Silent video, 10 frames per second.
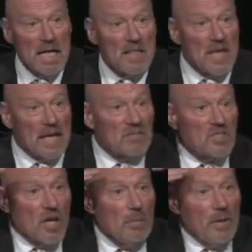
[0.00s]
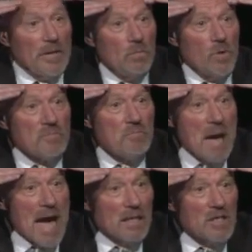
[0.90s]
that if somebody with
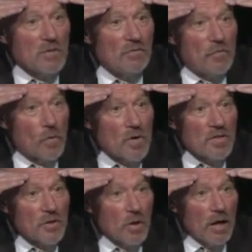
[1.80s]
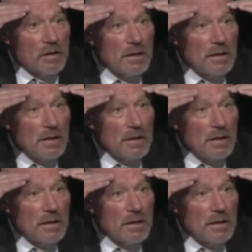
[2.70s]
malice and forethought